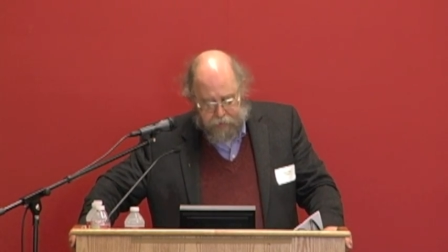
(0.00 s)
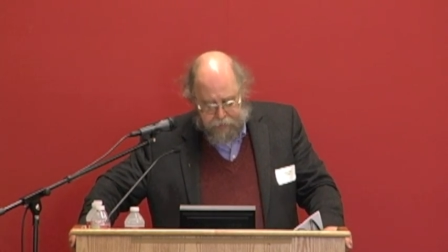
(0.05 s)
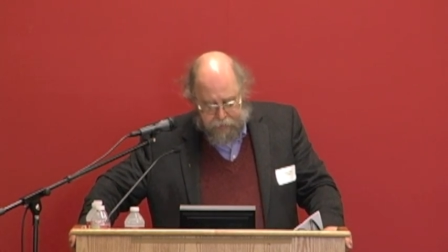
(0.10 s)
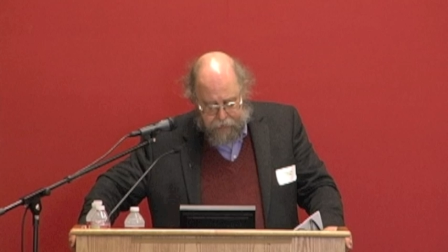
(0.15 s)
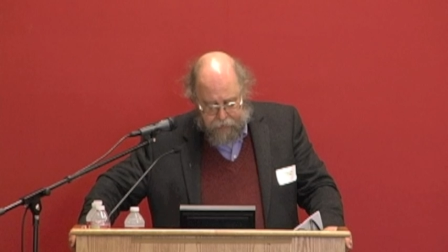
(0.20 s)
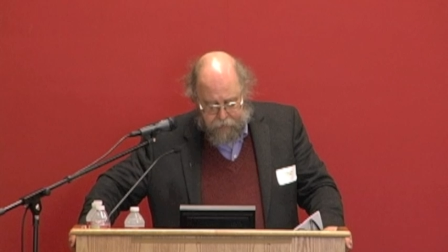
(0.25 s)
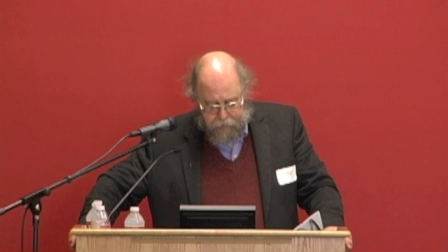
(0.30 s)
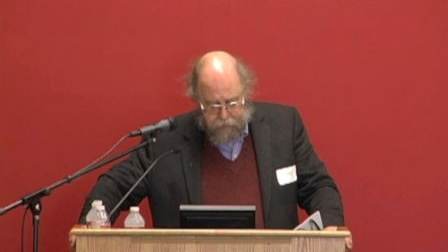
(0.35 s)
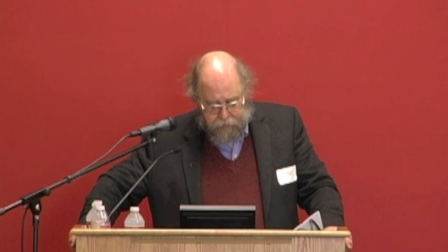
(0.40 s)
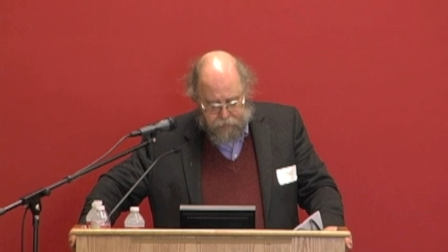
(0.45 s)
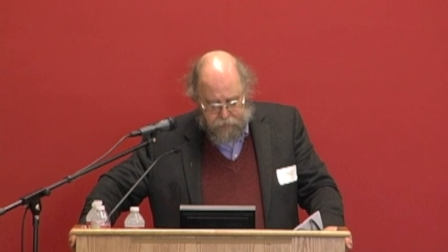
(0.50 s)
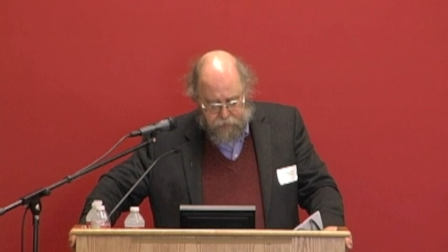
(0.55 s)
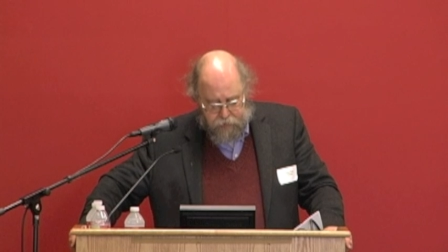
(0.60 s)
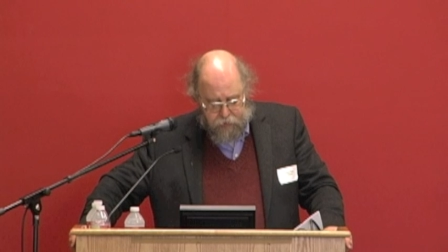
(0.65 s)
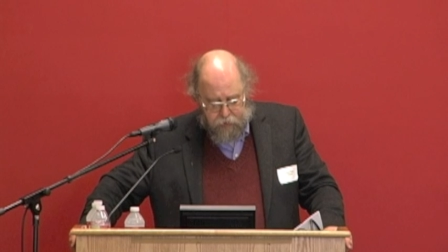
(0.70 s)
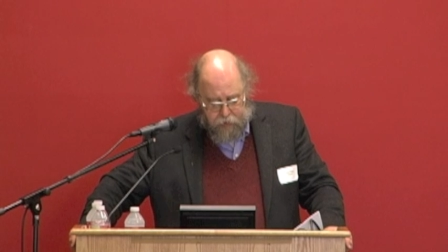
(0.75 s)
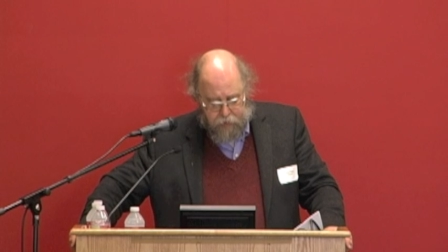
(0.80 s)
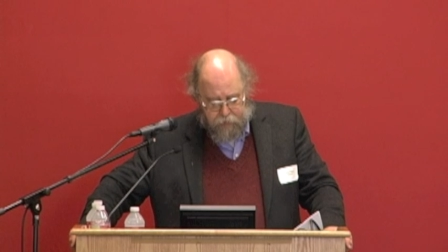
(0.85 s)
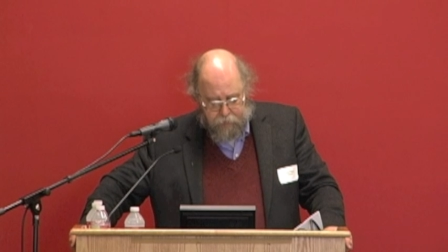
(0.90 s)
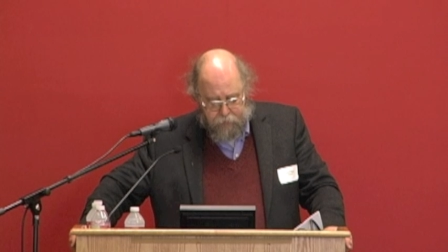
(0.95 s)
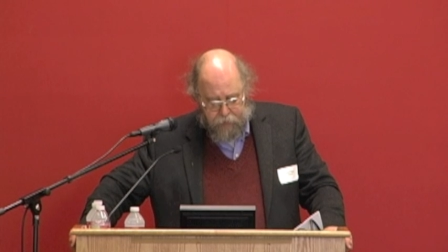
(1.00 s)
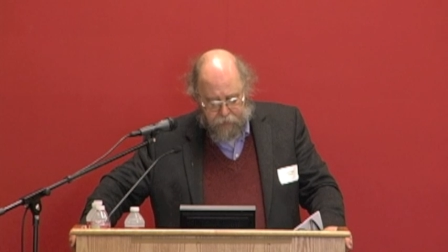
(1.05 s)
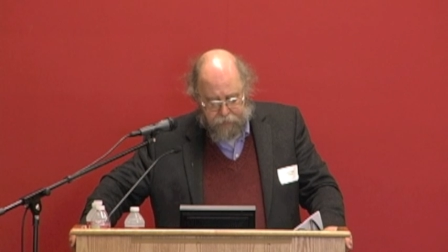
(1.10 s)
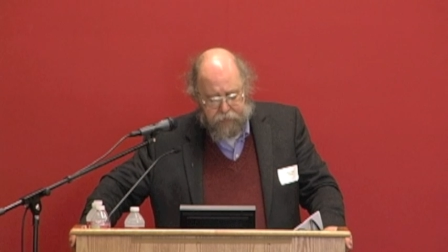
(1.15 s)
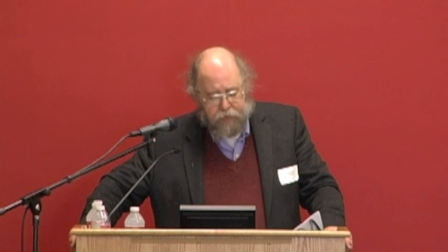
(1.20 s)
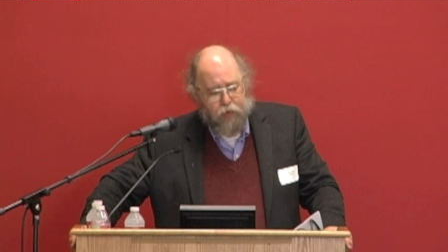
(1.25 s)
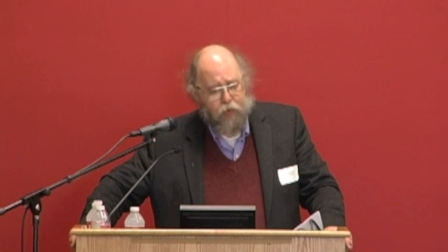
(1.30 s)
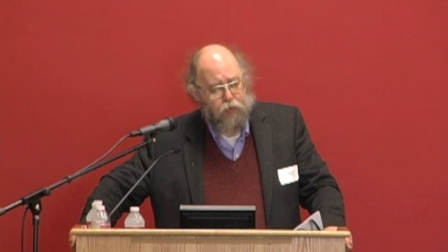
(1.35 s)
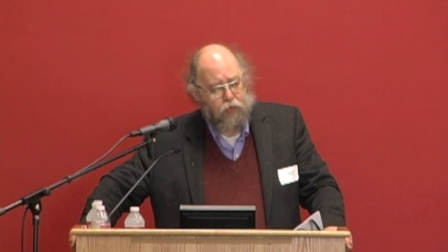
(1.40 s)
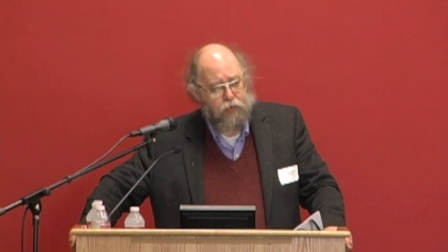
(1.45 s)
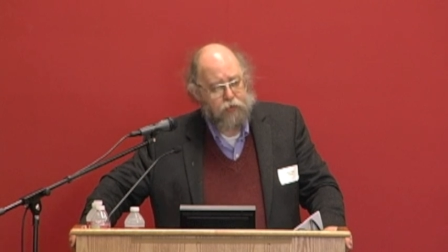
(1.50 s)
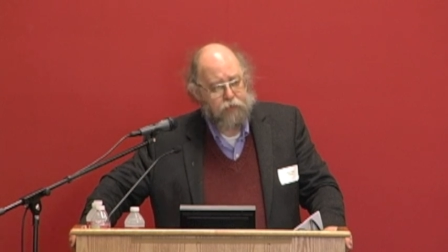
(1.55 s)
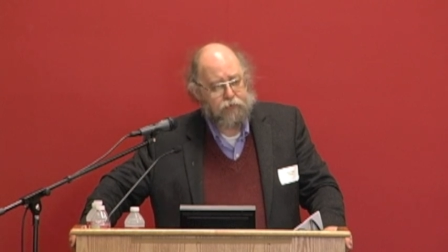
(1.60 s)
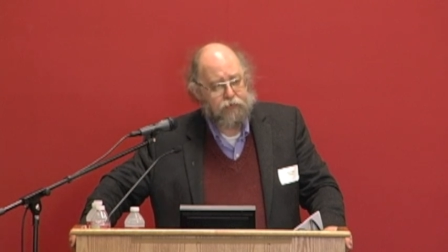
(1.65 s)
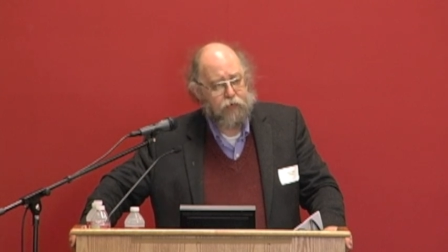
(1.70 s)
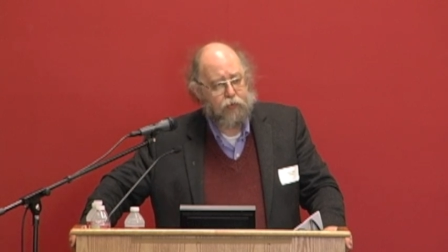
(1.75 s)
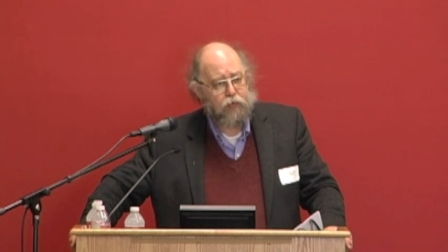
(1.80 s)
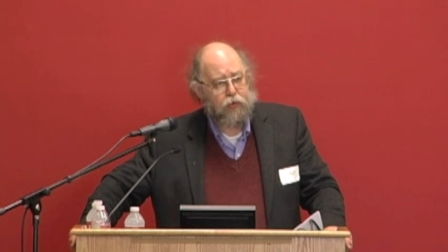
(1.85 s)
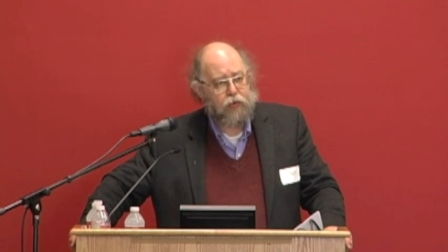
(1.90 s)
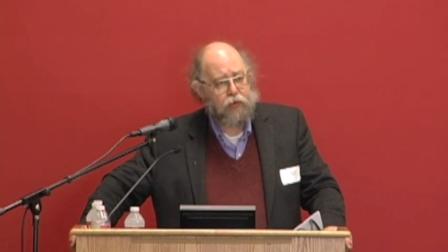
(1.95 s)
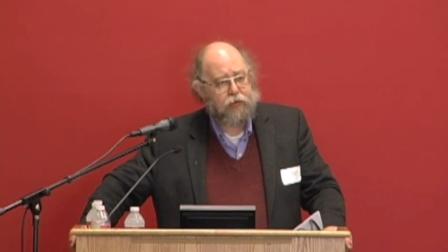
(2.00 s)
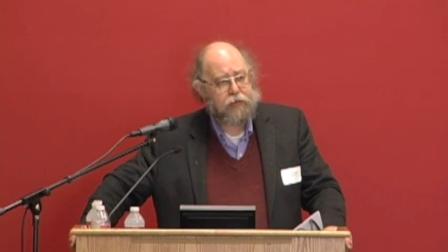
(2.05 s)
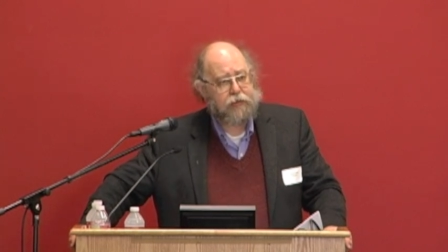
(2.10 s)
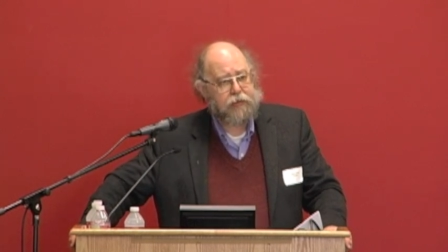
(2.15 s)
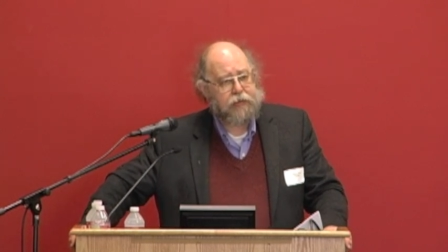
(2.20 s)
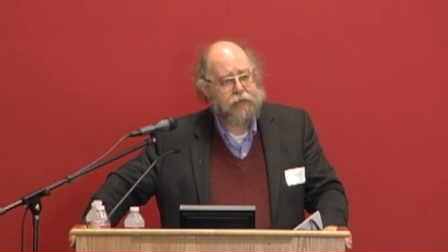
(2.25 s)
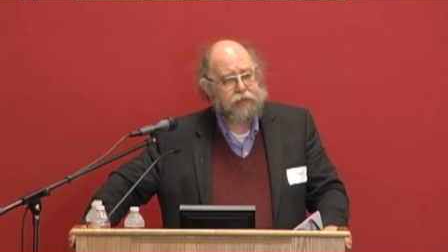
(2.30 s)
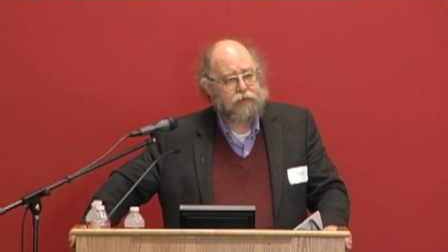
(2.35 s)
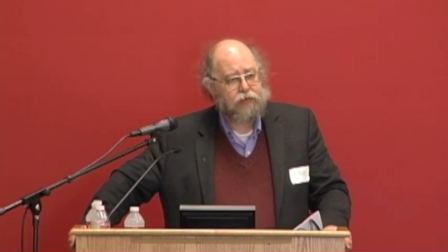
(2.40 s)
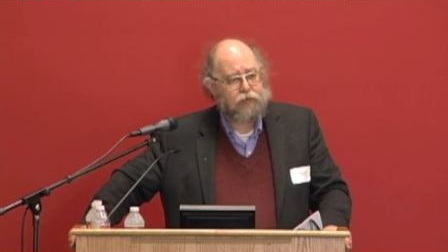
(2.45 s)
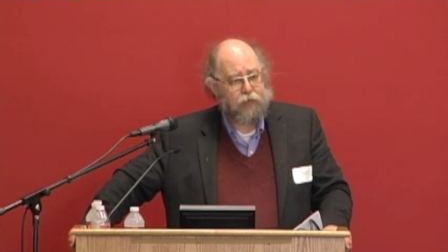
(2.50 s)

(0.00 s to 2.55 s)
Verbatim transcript: Descartes' thought about the order of the world is